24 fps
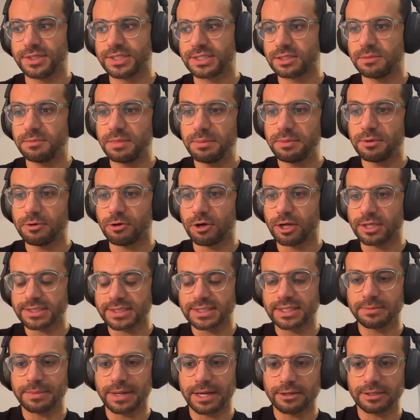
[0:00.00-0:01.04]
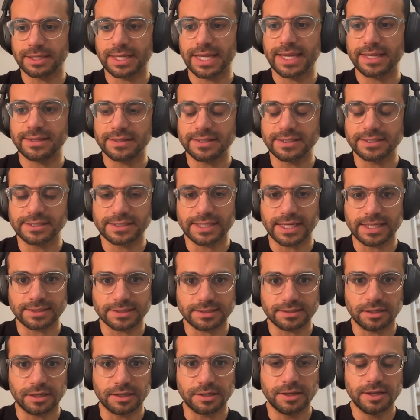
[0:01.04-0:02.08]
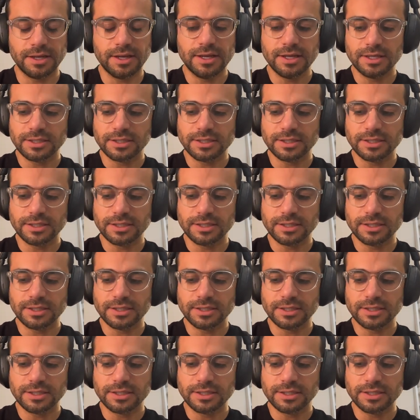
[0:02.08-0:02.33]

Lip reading: and some people are asking about getting these tests done.